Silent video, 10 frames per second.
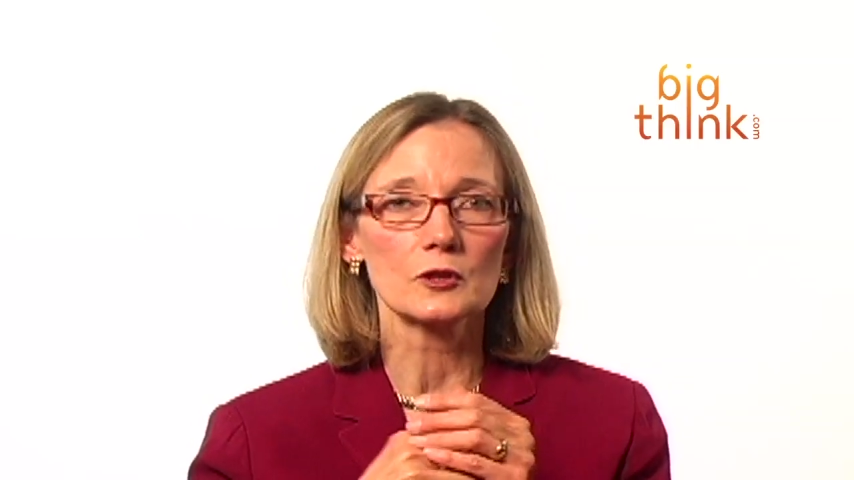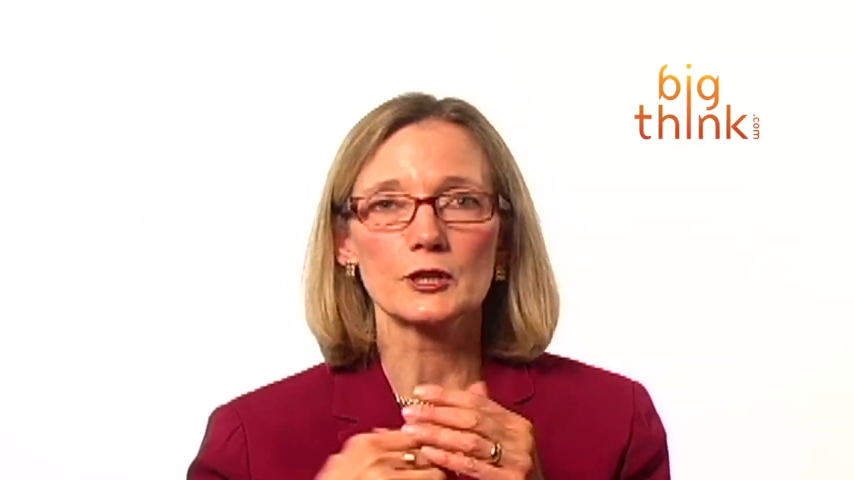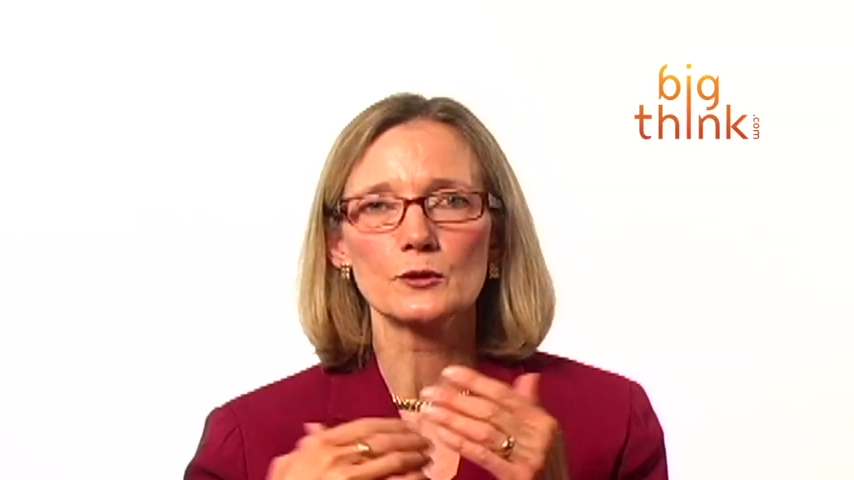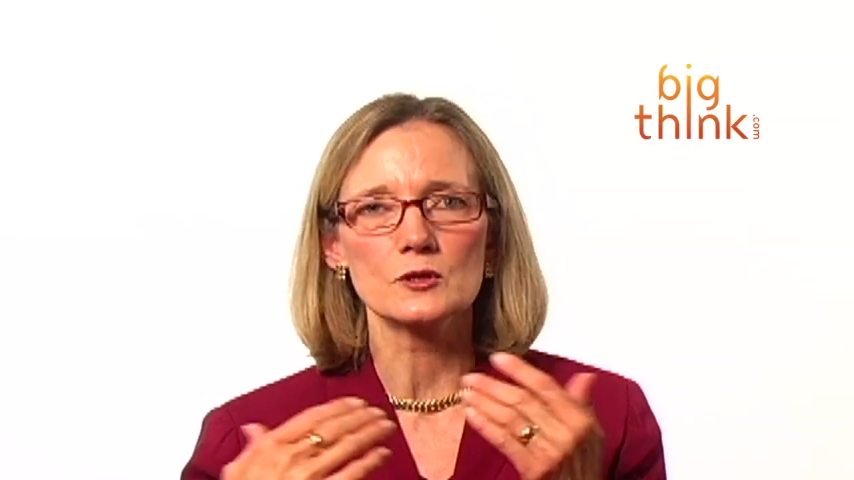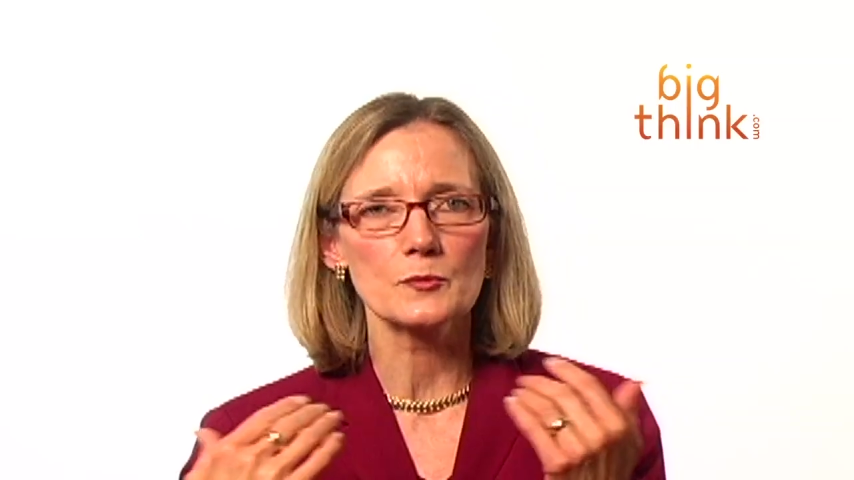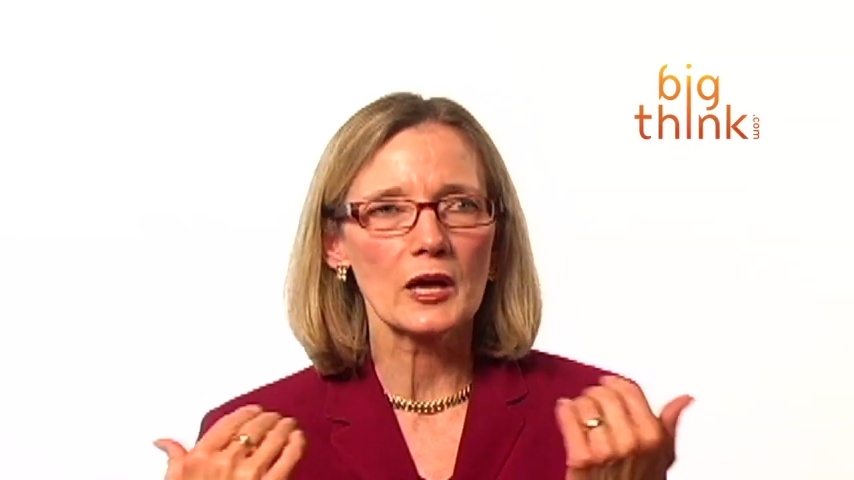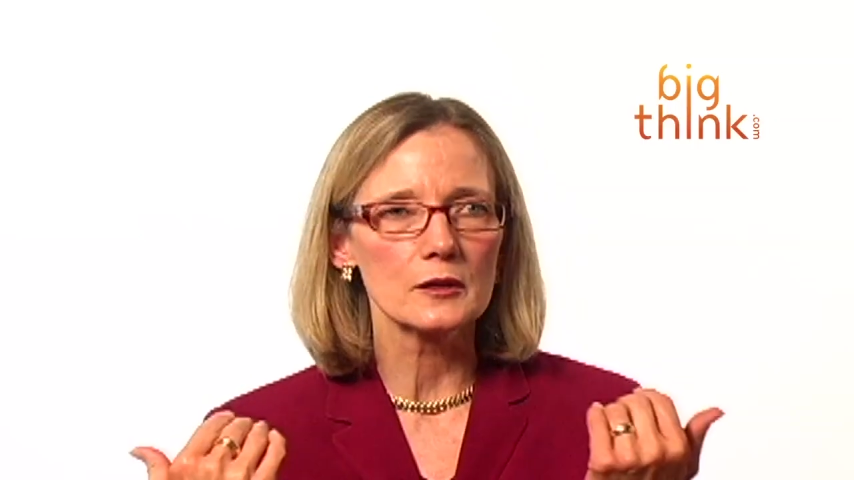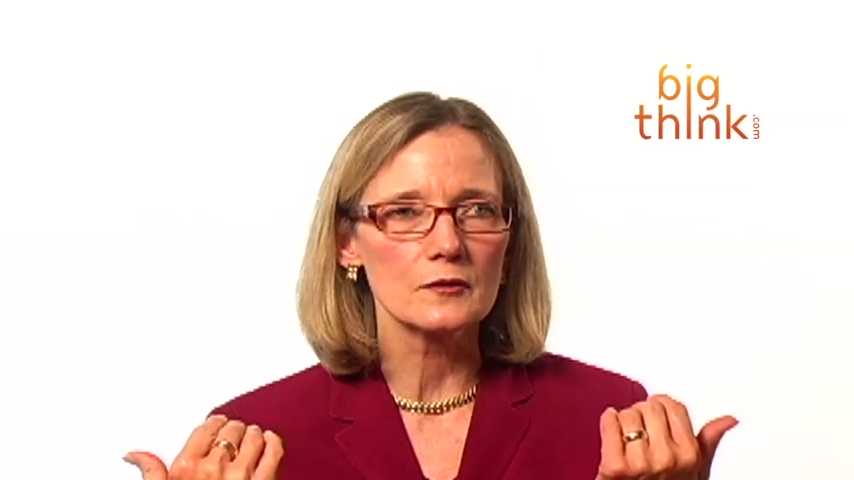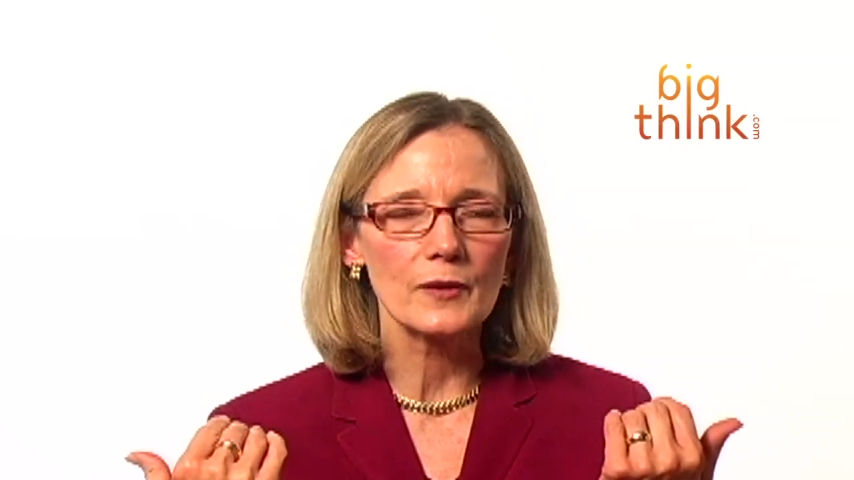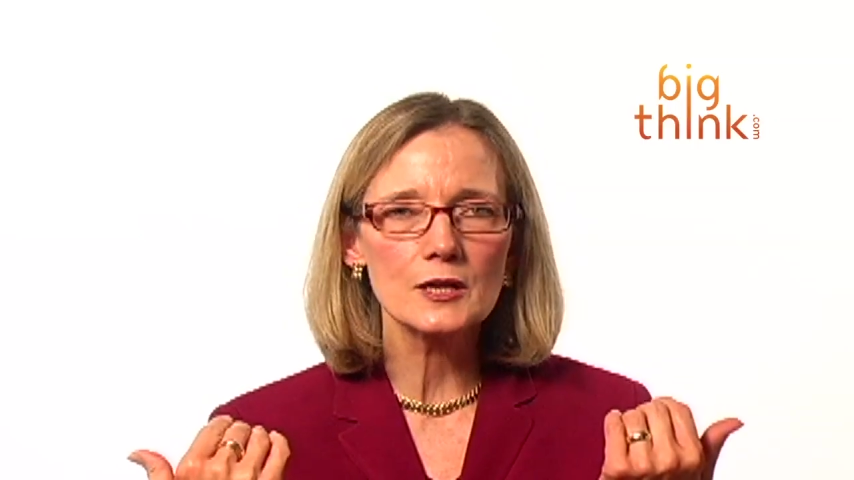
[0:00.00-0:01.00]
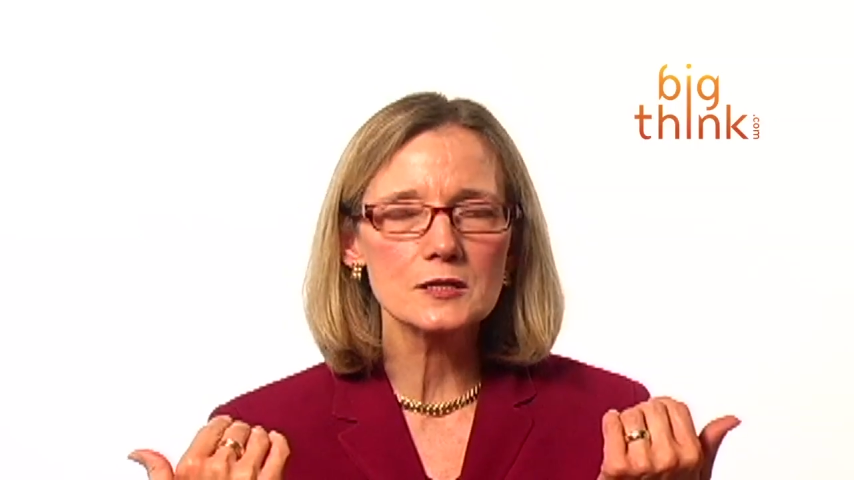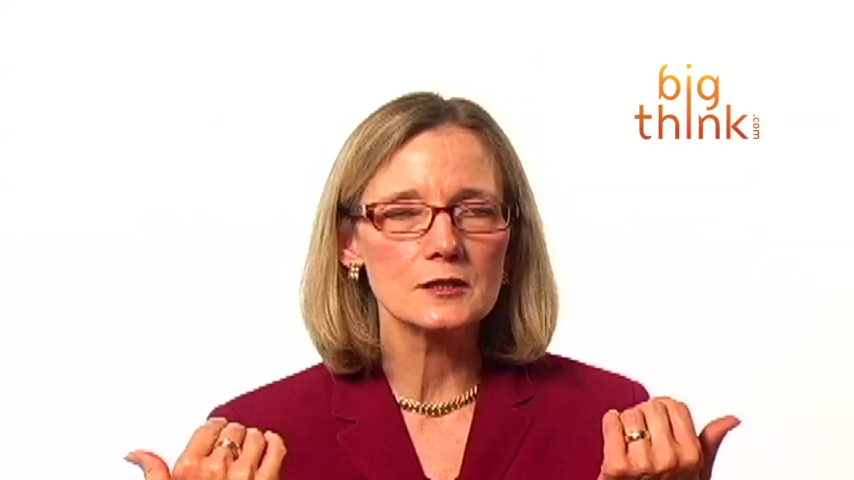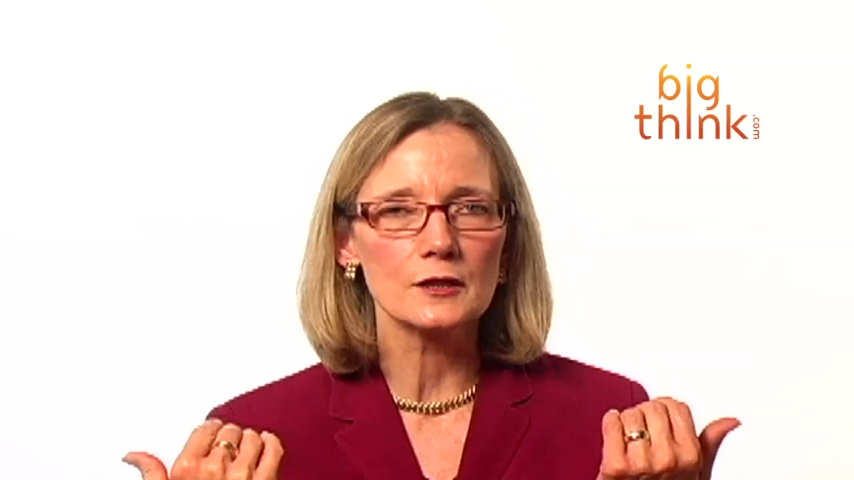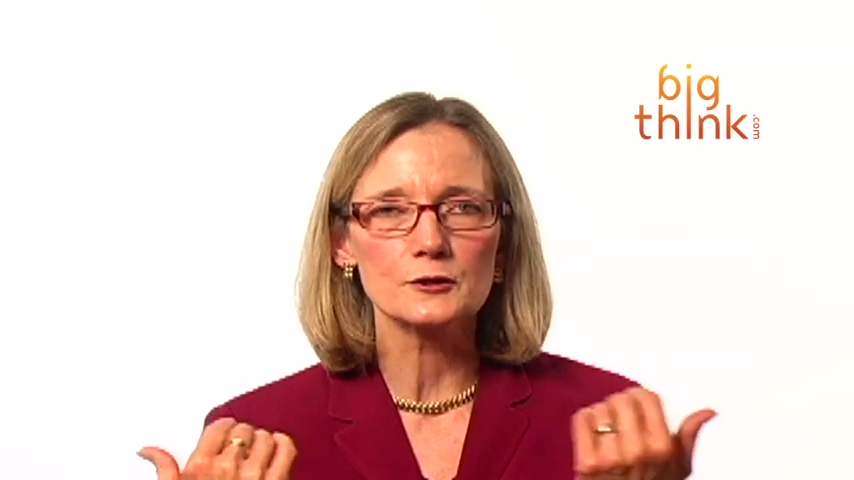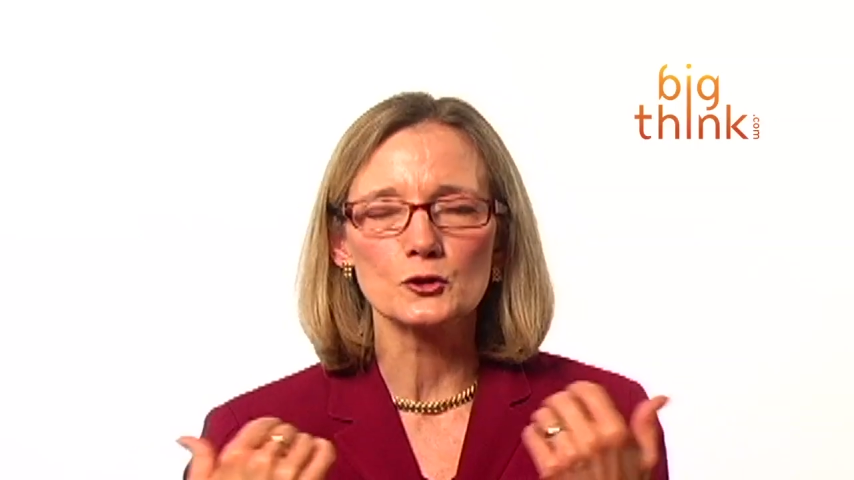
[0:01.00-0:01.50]
well, here was a palliative
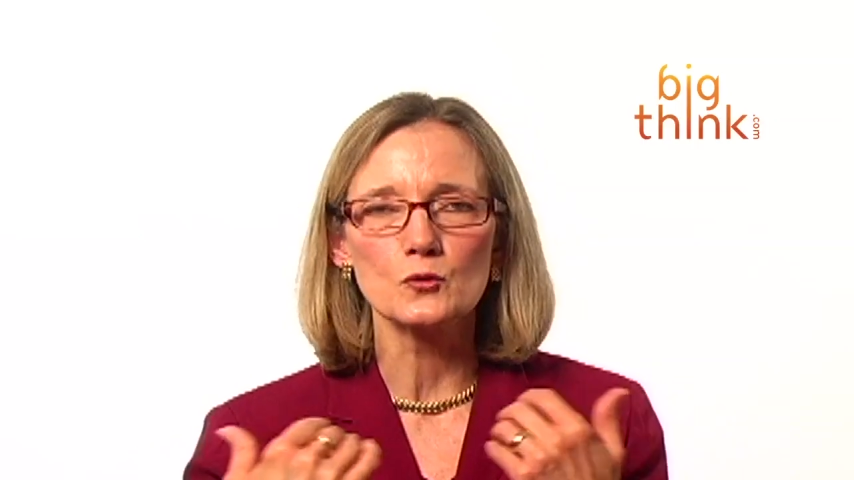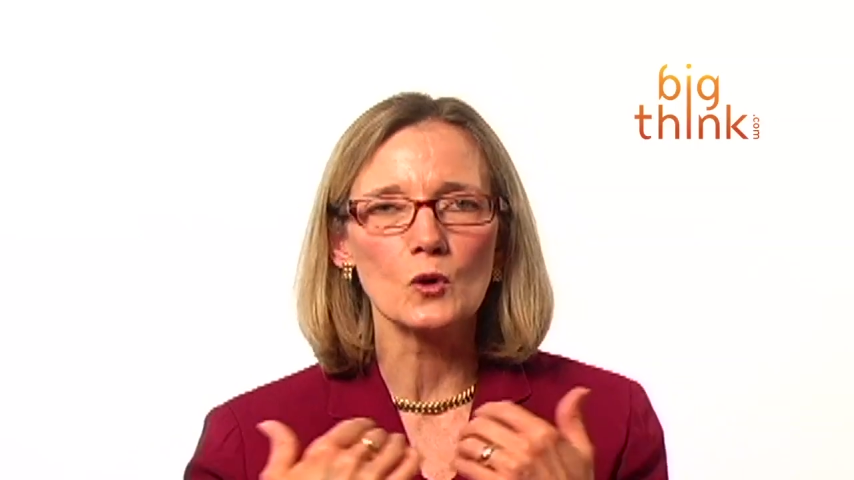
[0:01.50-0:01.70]
medicine doctor who